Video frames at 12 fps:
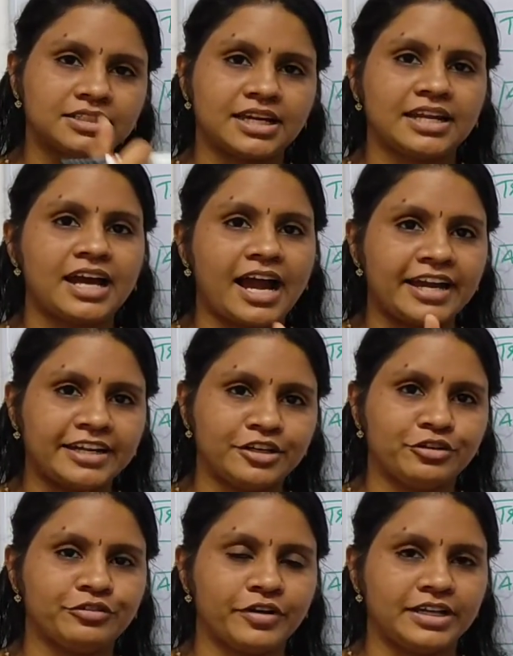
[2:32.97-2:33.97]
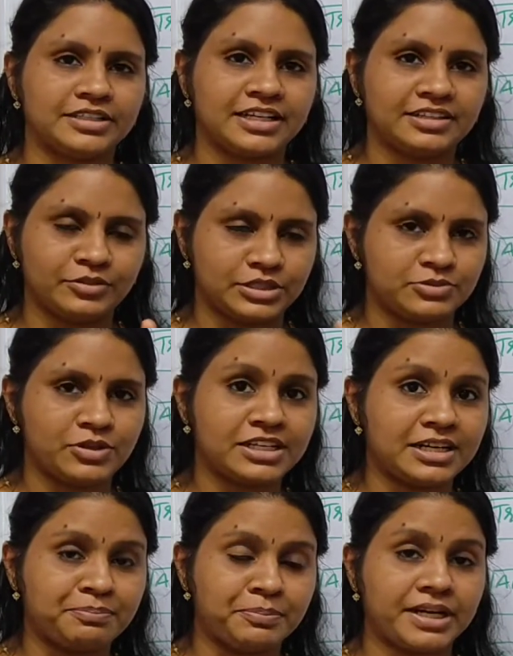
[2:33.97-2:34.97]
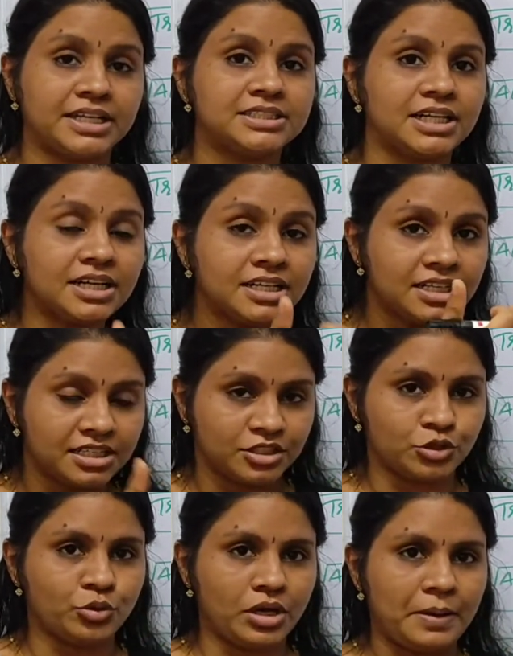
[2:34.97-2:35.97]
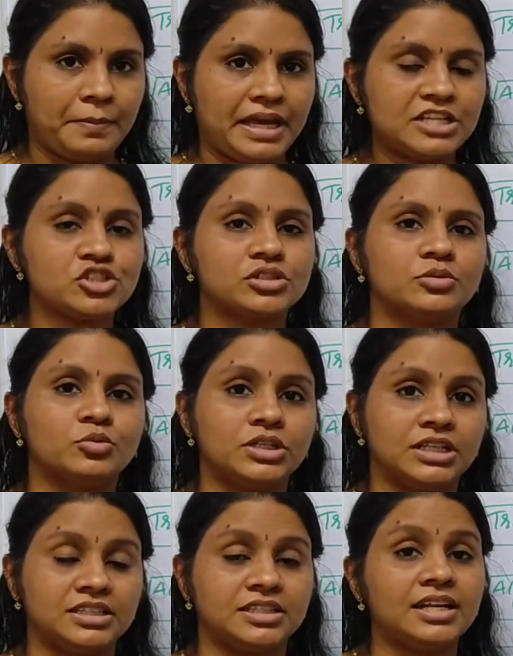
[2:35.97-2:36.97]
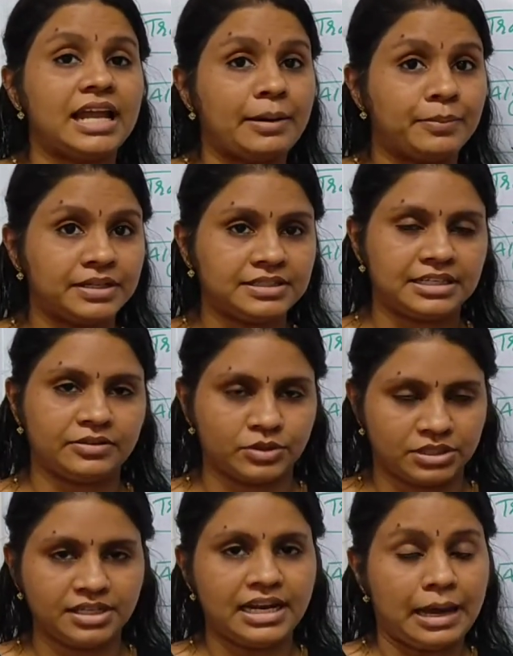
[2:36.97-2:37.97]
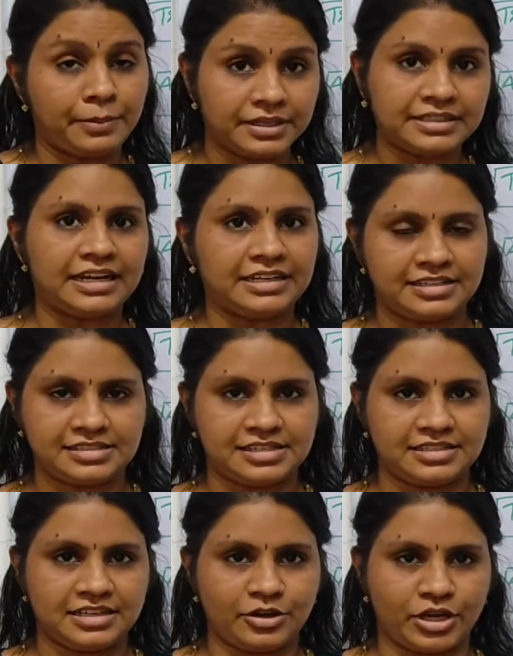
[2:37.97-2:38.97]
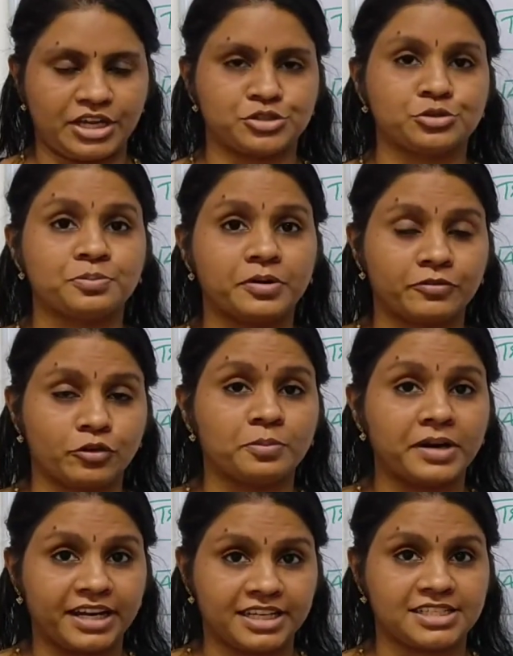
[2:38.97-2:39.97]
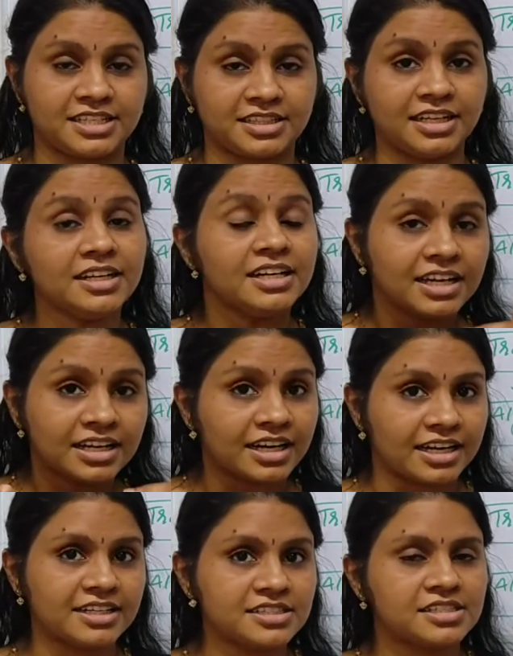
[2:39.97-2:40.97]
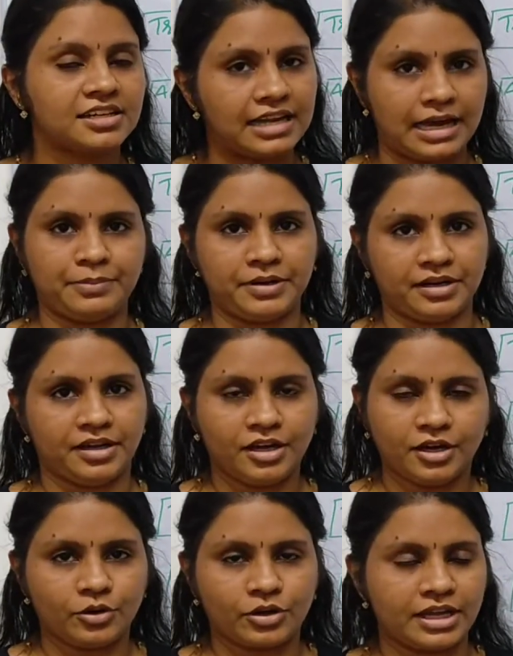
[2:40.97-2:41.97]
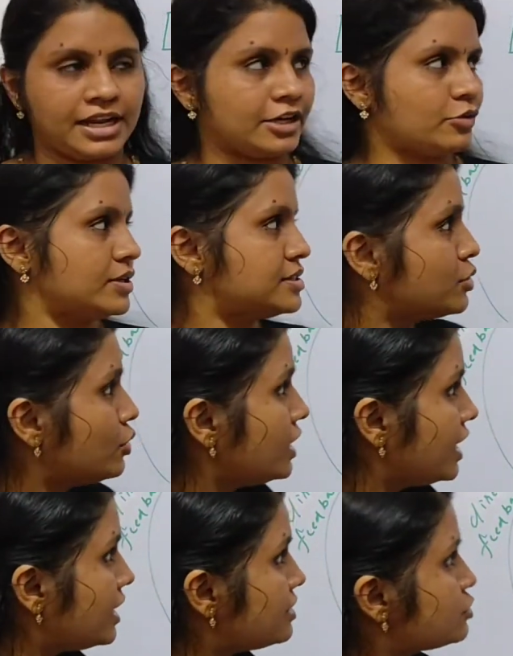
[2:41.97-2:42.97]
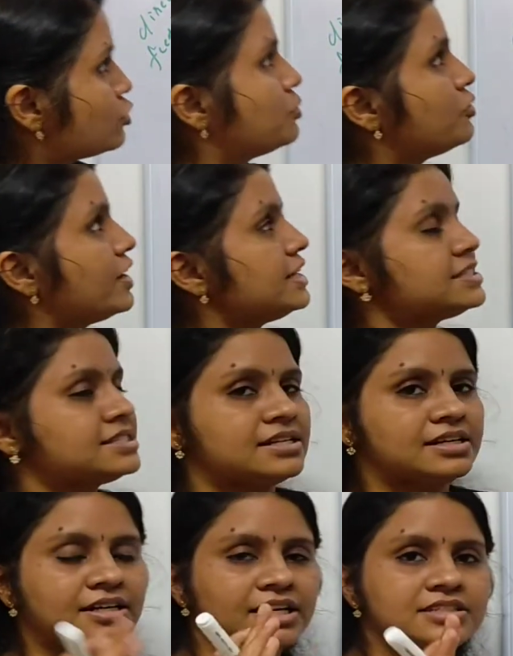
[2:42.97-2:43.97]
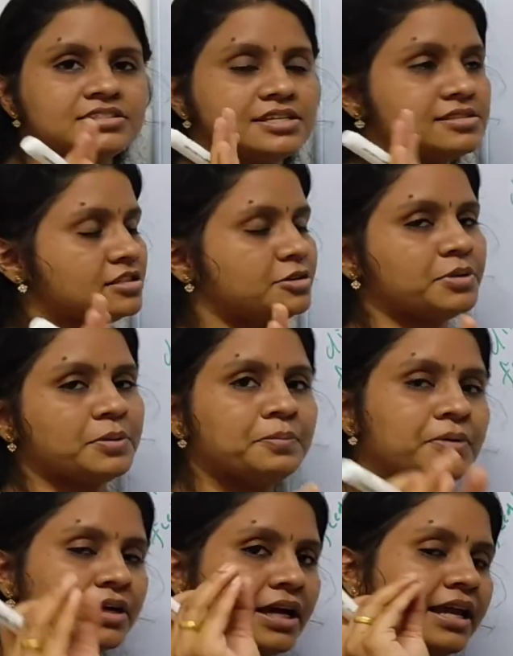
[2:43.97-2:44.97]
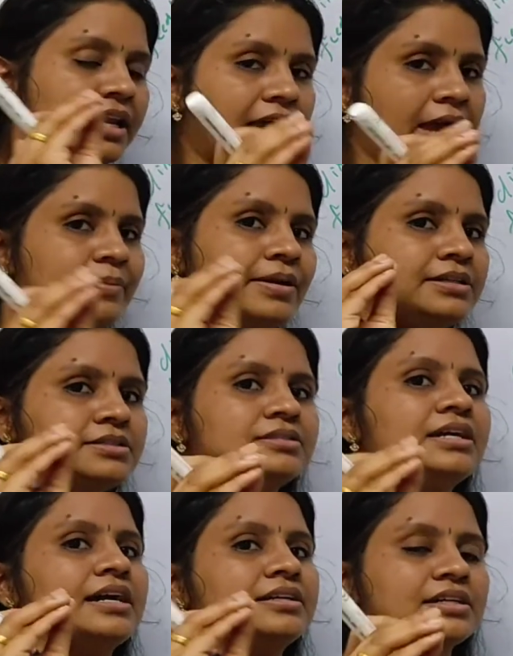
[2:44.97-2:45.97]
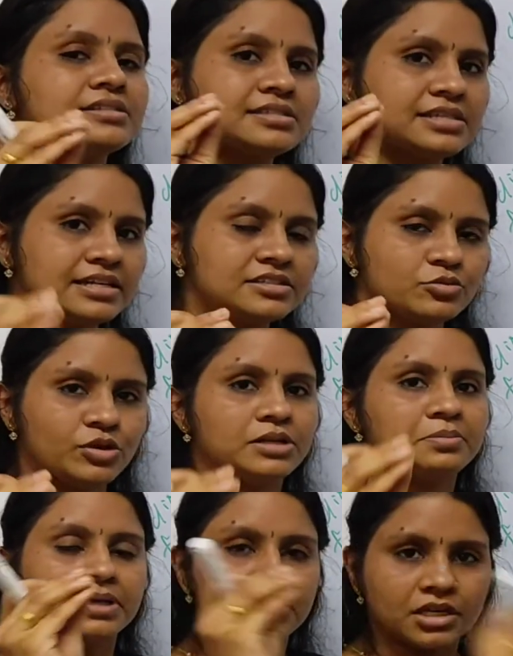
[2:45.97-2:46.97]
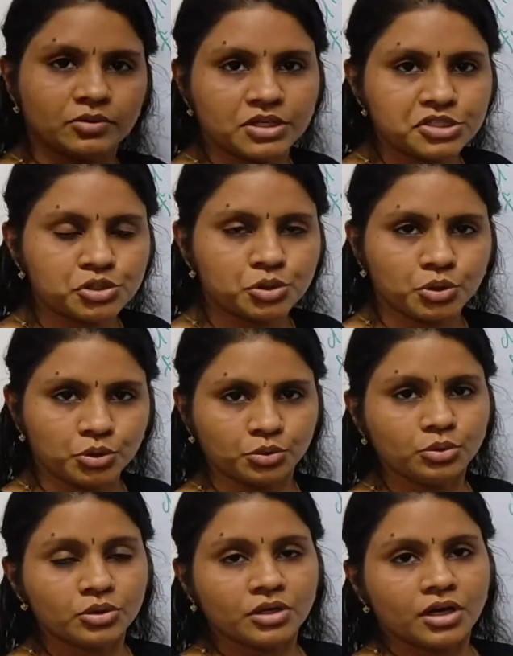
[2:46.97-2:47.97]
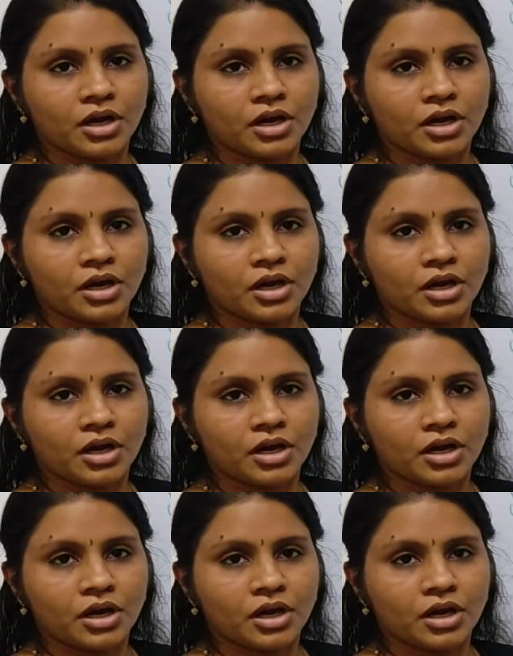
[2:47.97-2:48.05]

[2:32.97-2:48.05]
can identify, it will compare the new image in the labeled with the labeled data set, okay, for predicting the correct label. Okay, likewise. So in supervised learning, just remember, a labeled data set will be given to you.